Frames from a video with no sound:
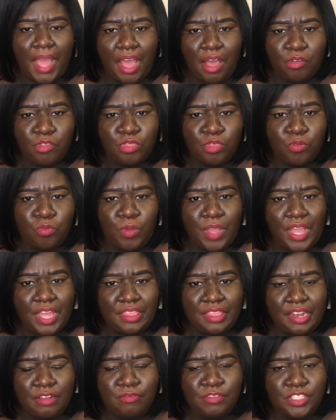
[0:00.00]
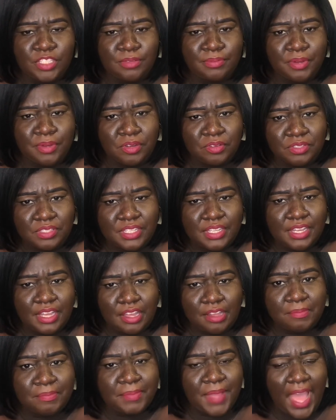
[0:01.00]
out the way that it was supposed to
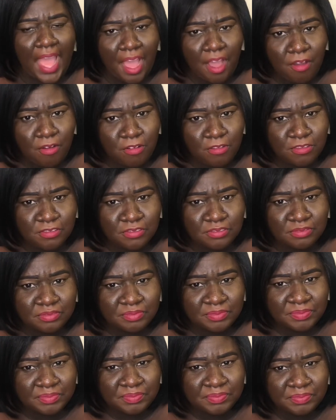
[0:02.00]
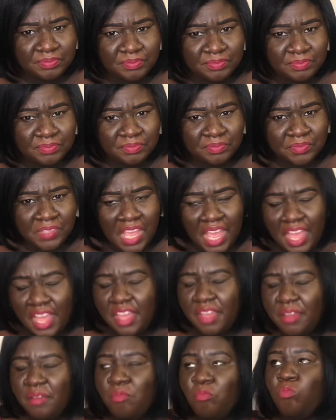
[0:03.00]
come out.
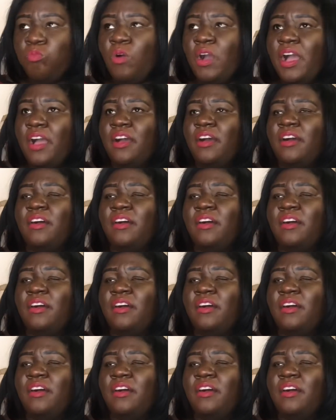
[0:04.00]
What